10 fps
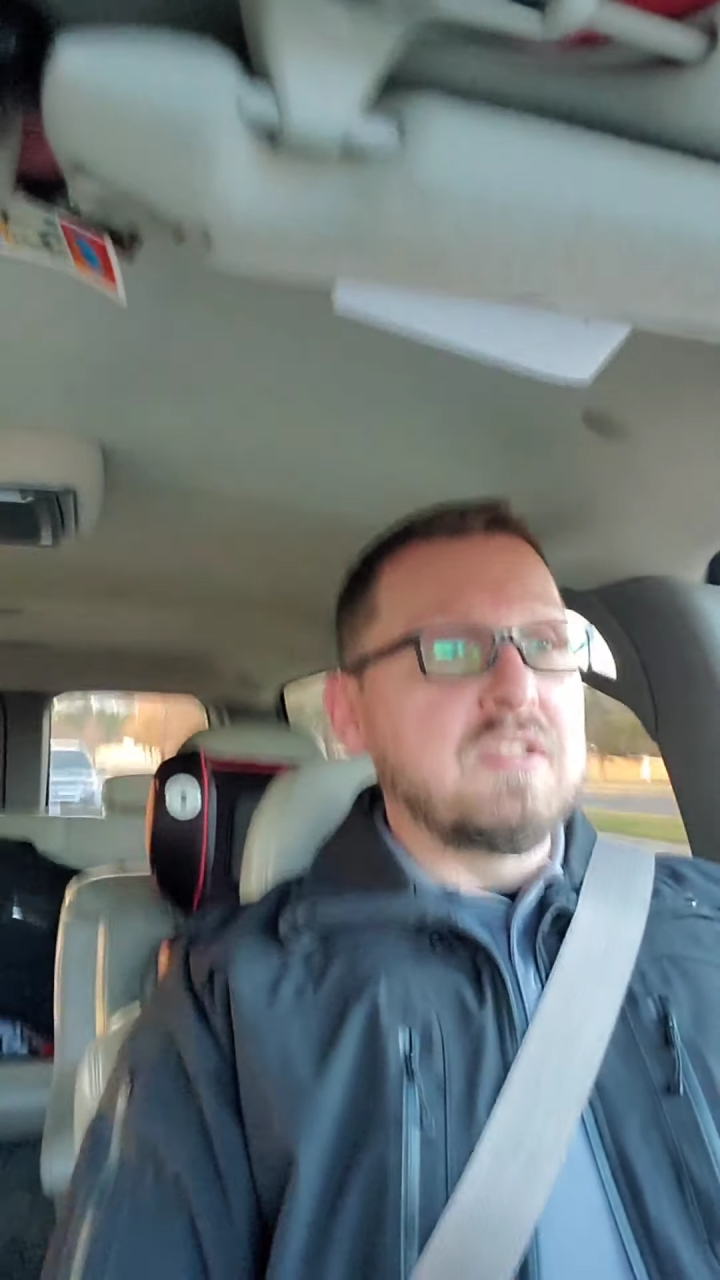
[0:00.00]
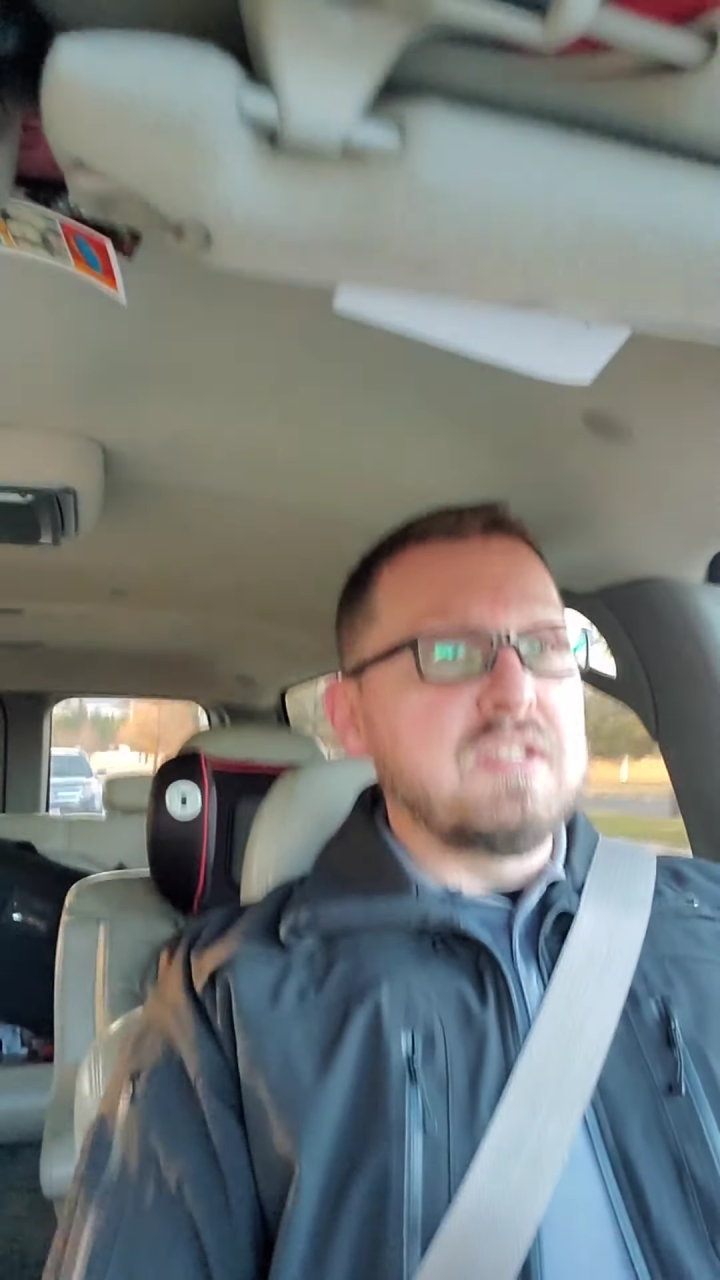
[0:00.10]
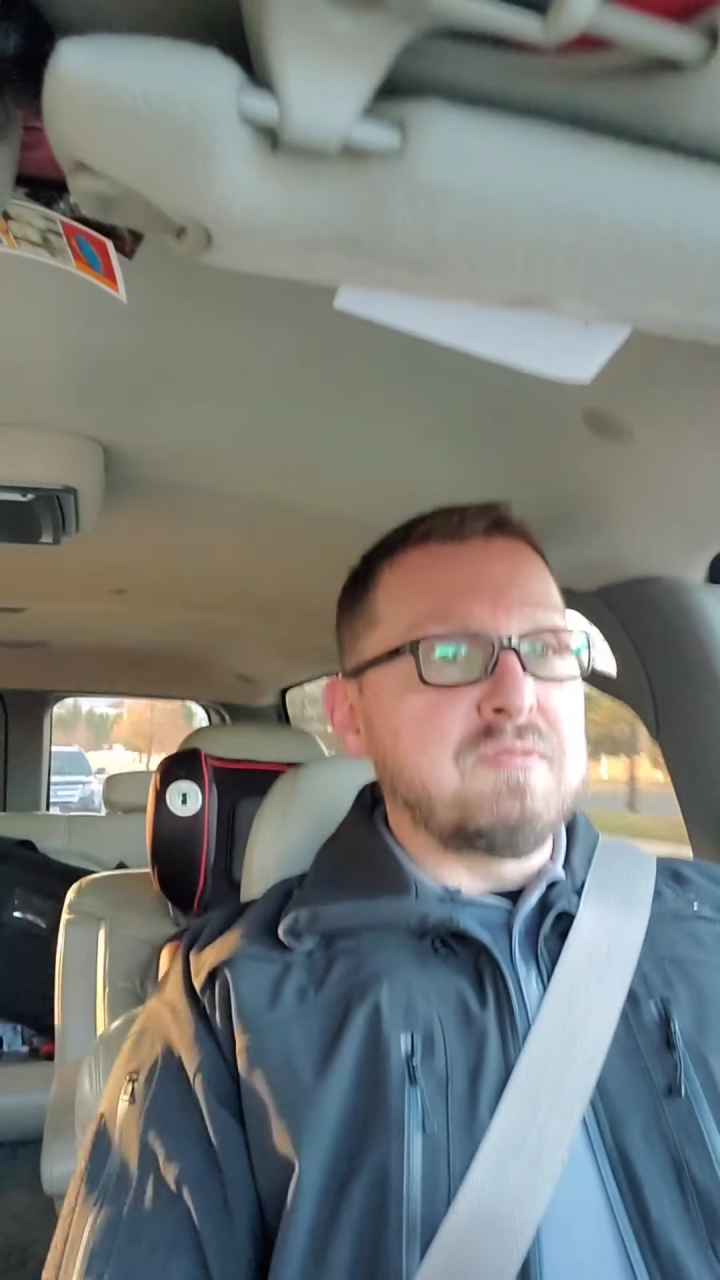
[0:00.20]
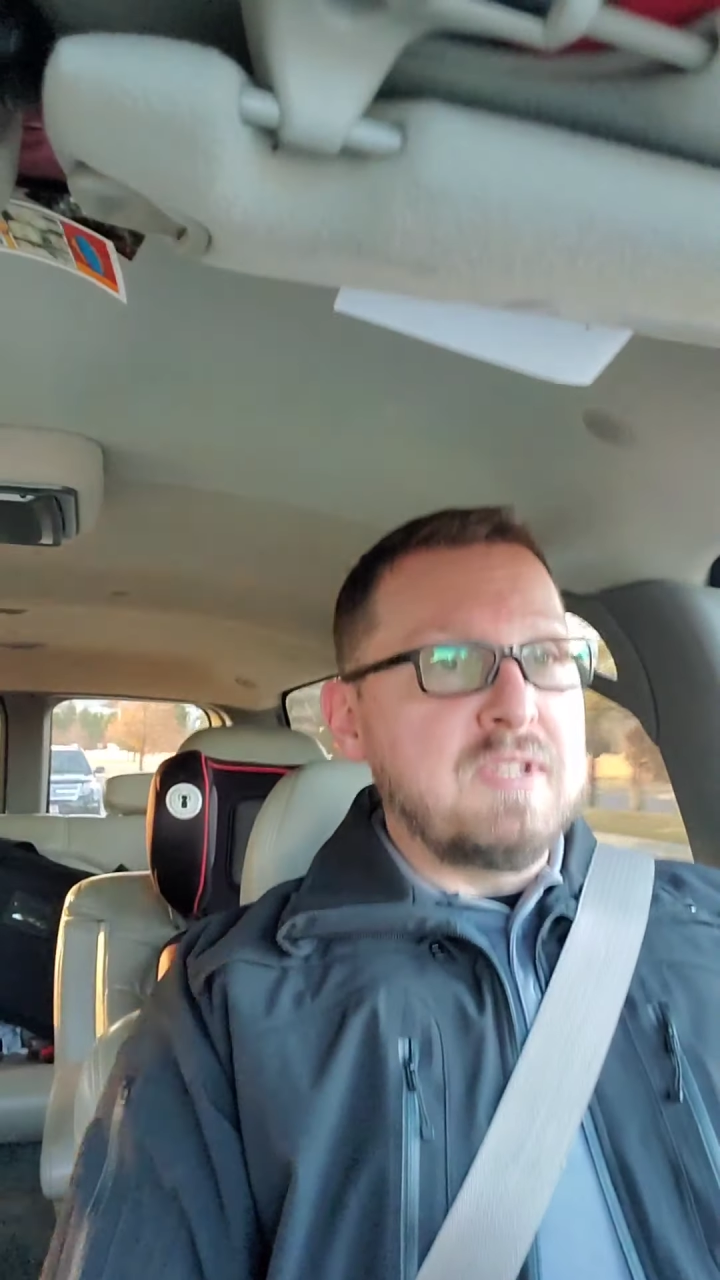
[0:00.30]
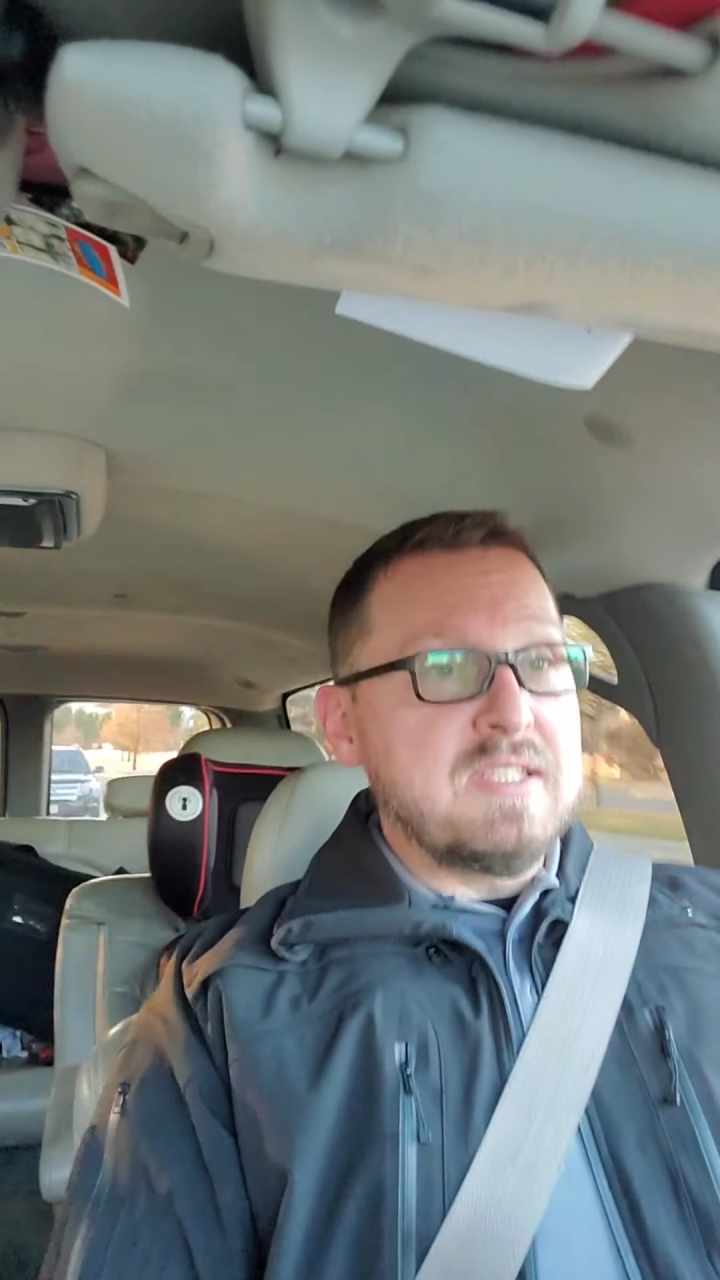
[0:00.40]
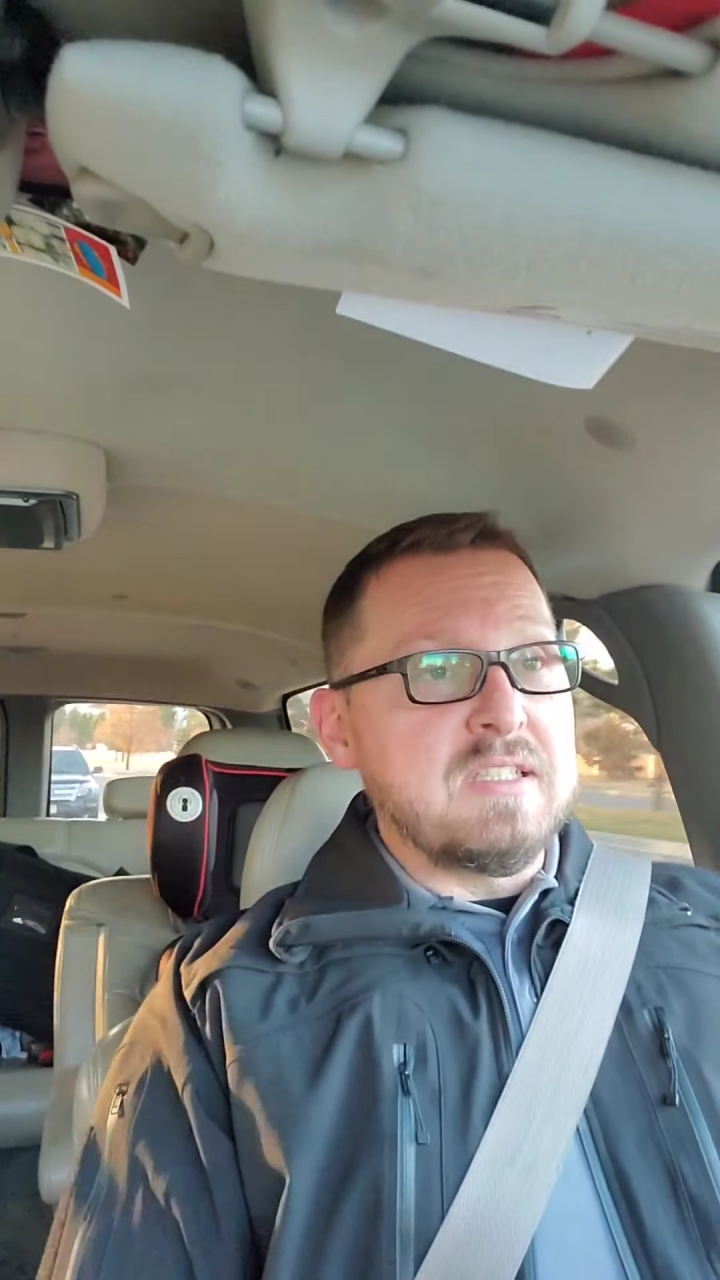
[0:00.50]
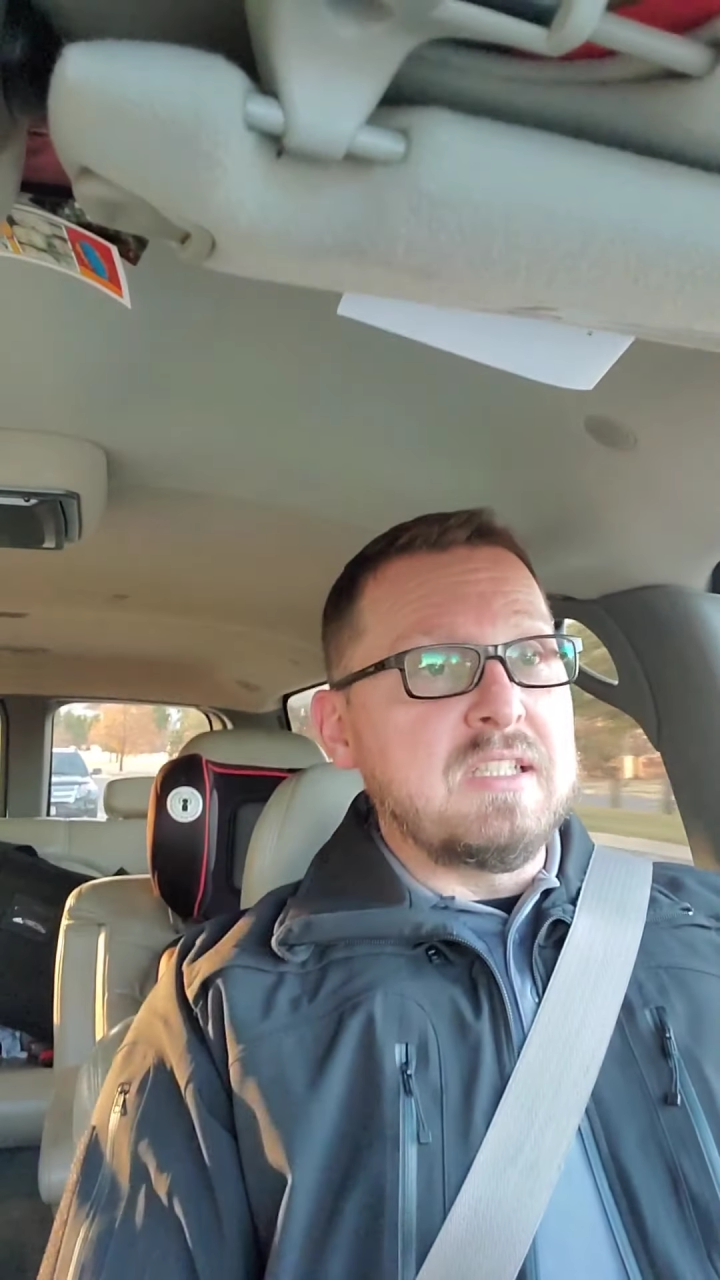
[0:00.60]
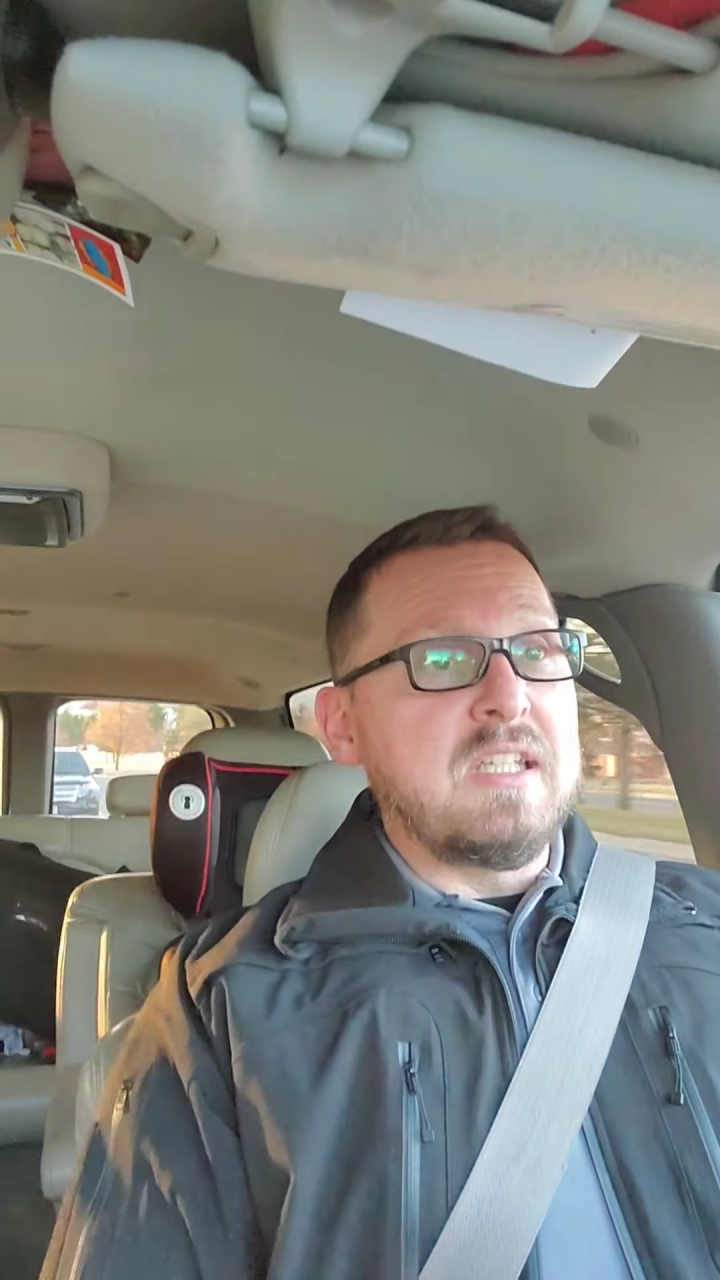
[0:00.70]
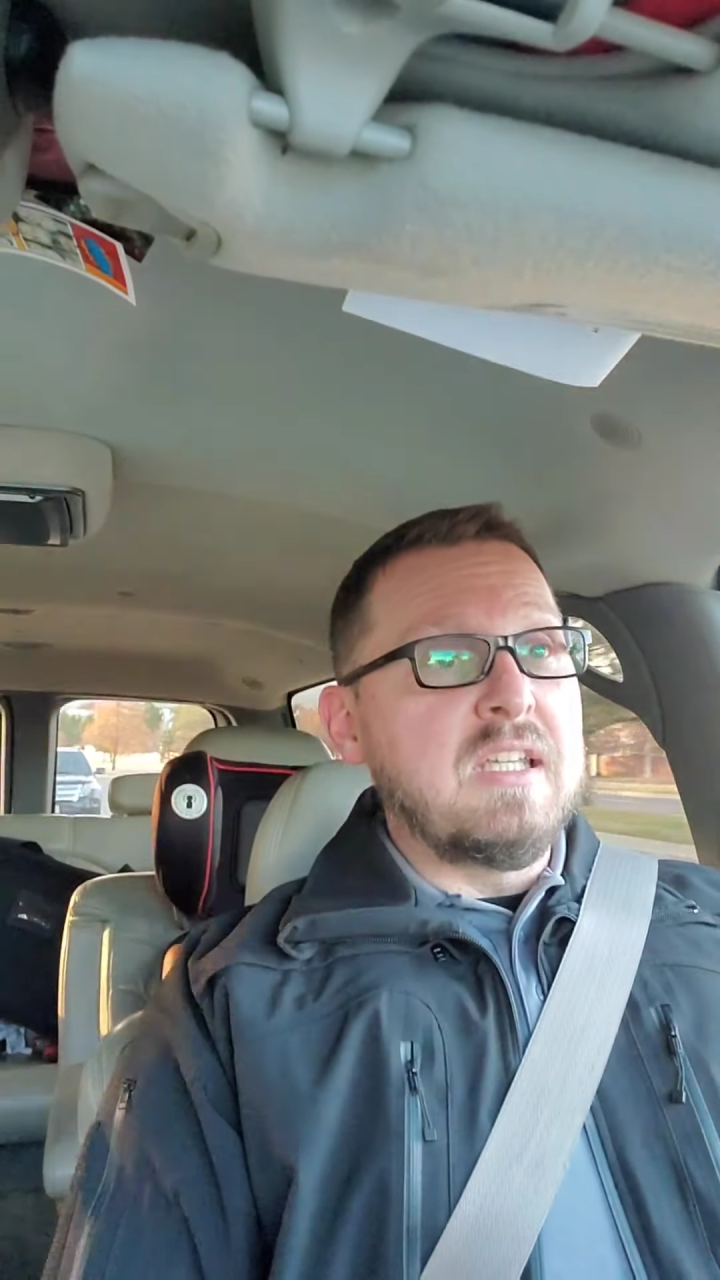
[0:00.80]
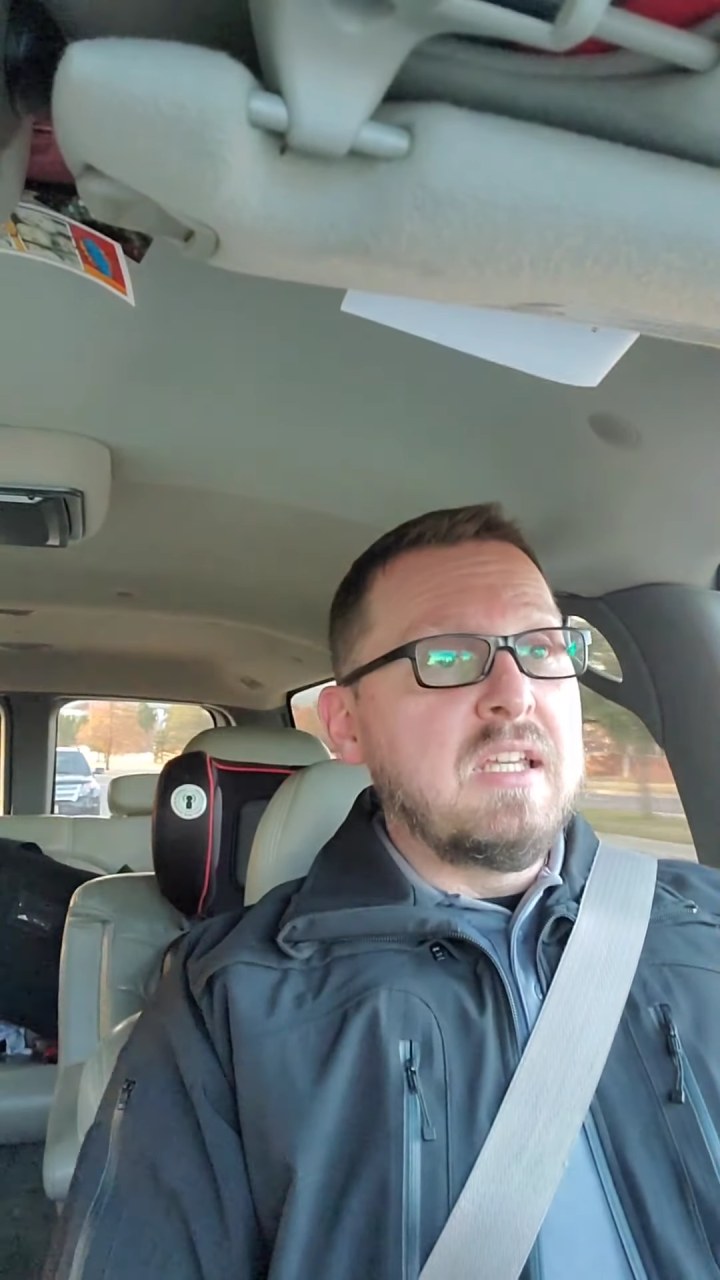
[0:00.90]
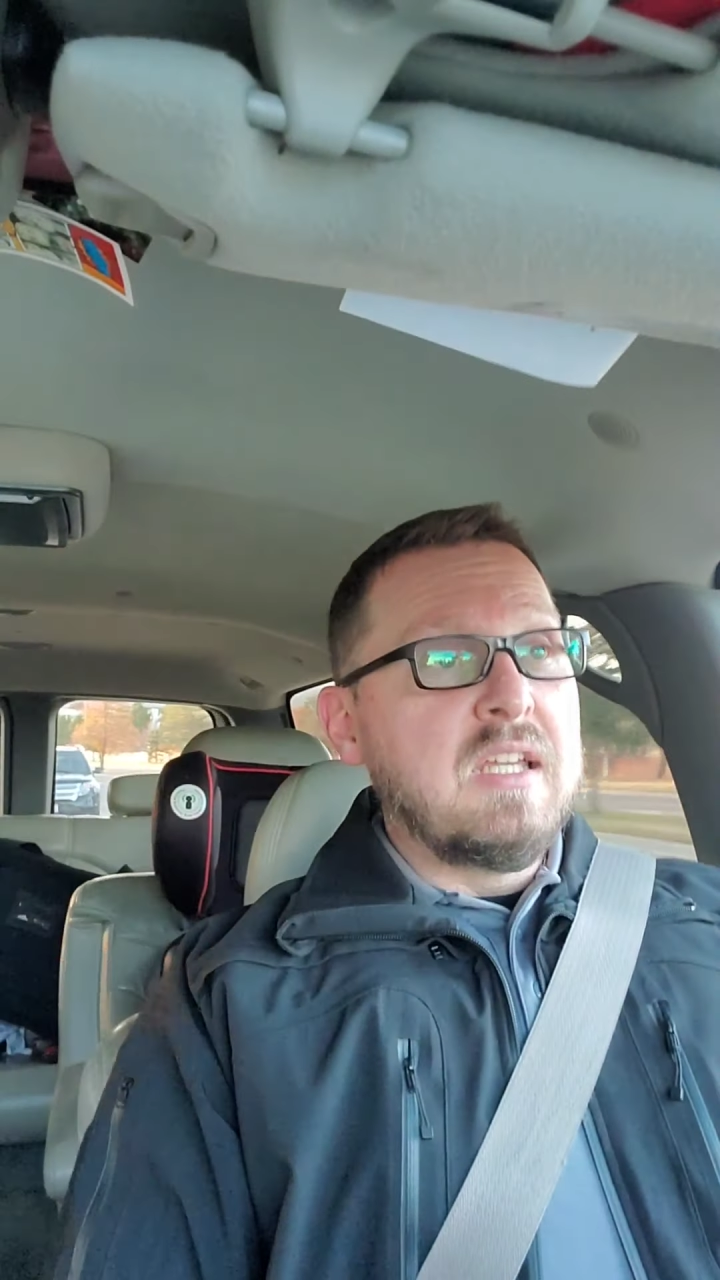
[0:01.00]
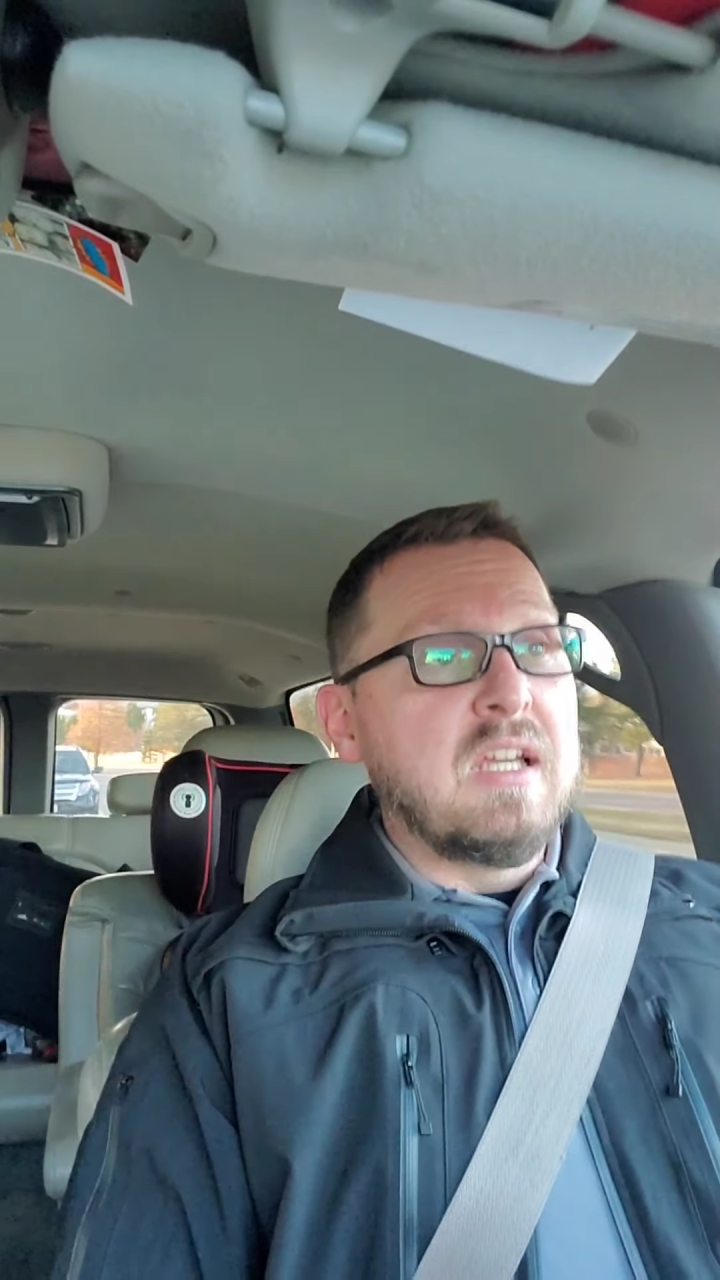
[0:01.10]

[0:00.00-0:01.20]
just recently